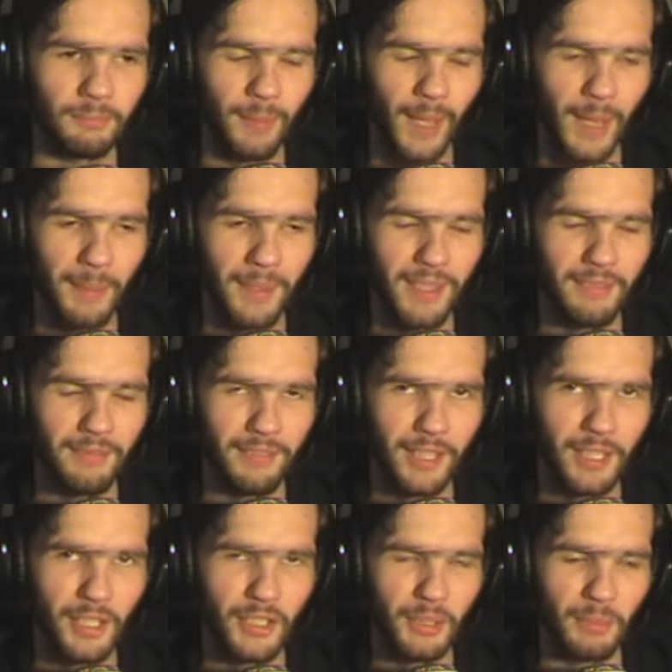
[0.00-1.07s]
Baby,
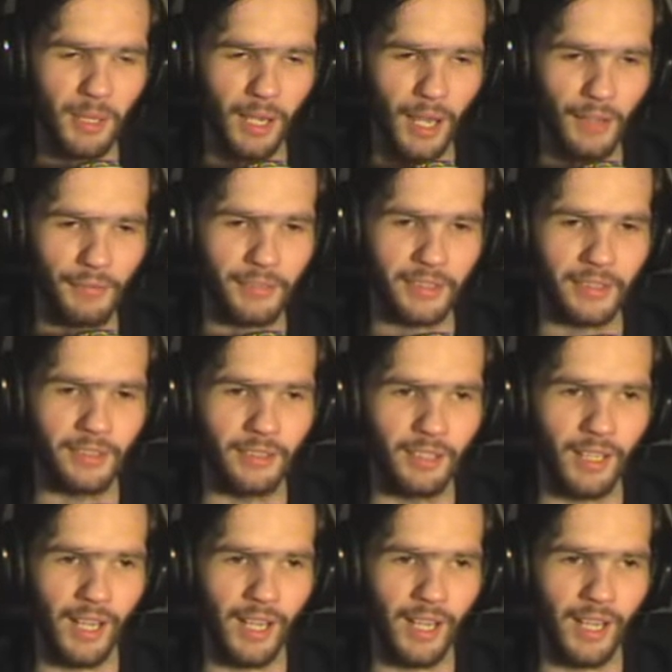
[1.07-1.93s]
can you stop laughing?